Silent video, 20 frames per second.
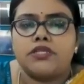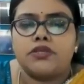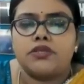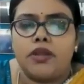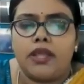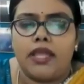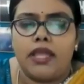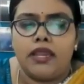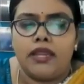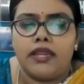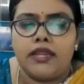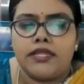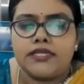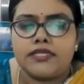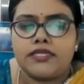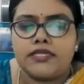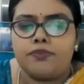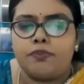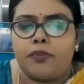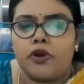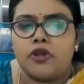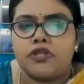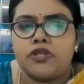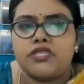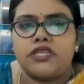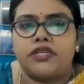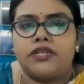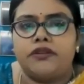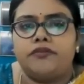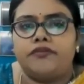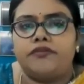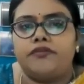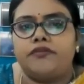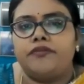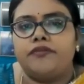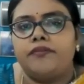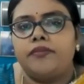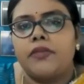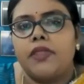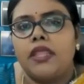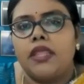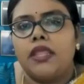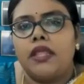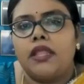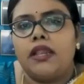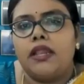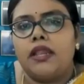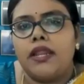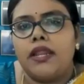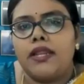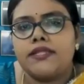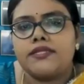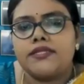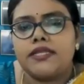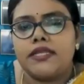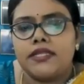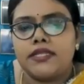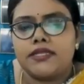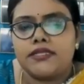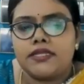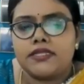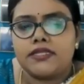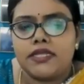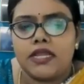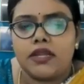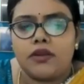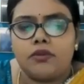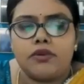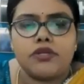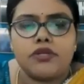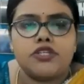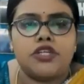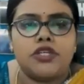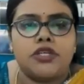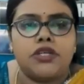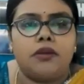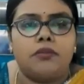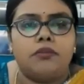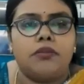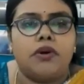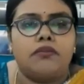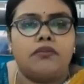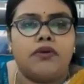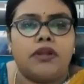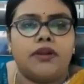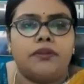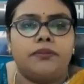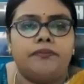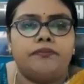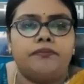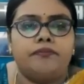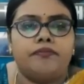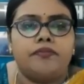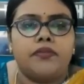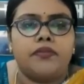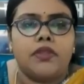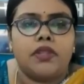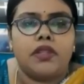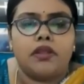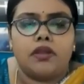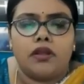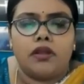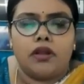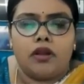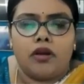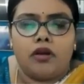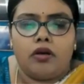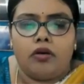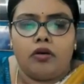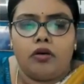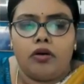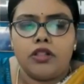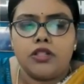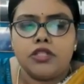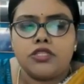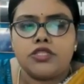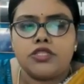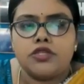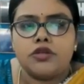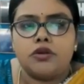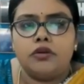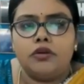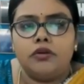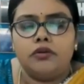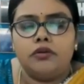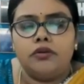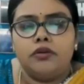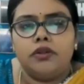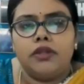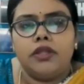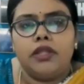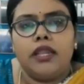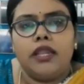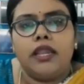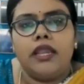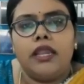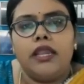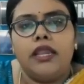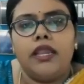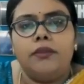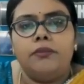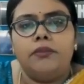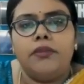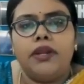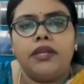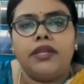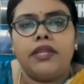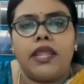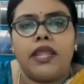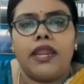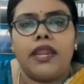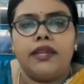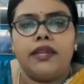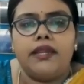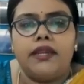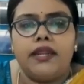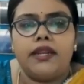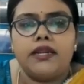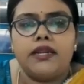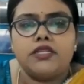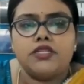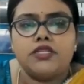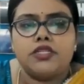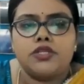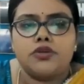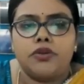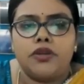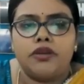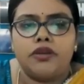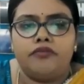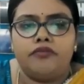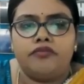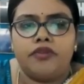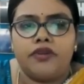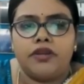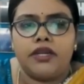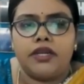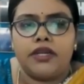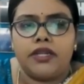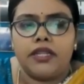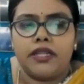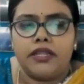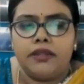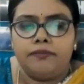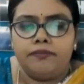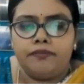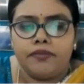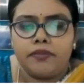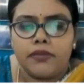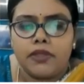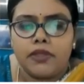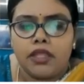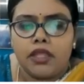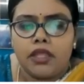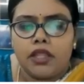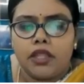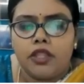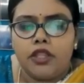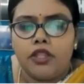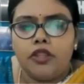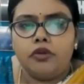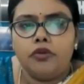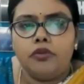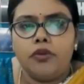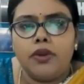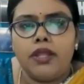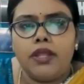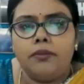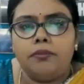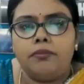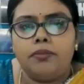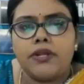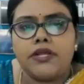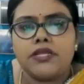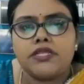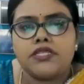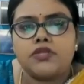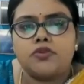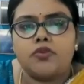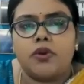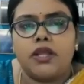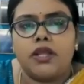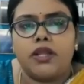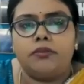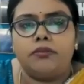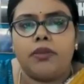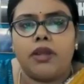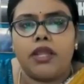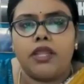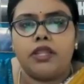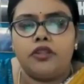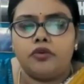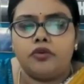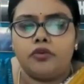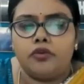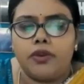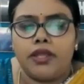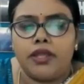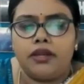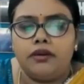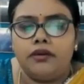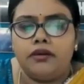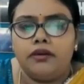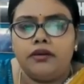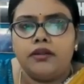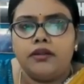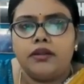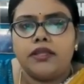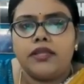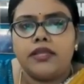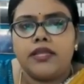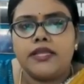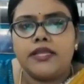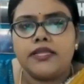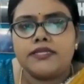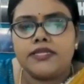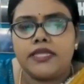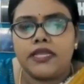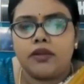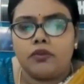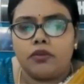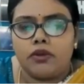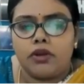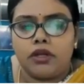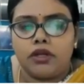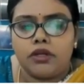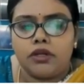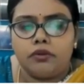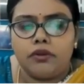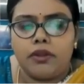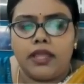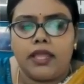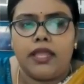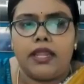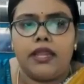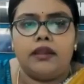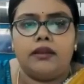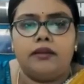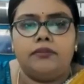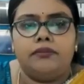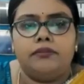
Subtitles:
So L is positive. Let's say this is equation number 1. Also, limit n tends to infinity, un plus 1 by un is equal to L.